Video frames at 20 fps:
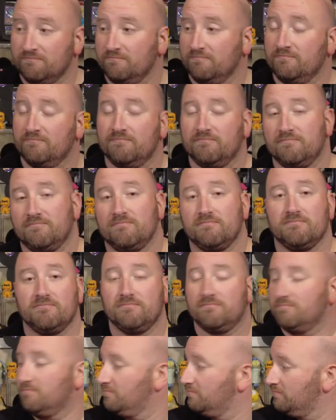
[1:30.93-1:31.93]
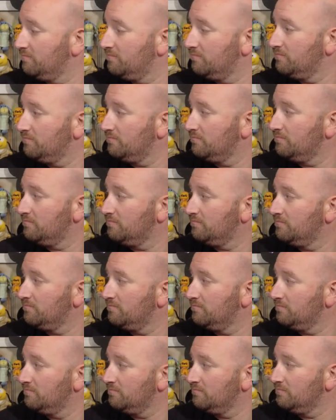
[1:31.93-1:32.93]

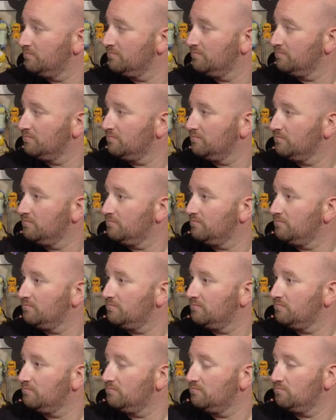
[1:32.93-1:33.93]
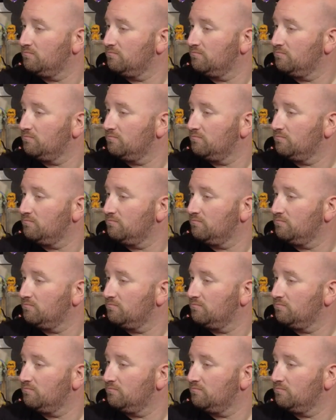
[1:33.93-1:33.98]
(silent)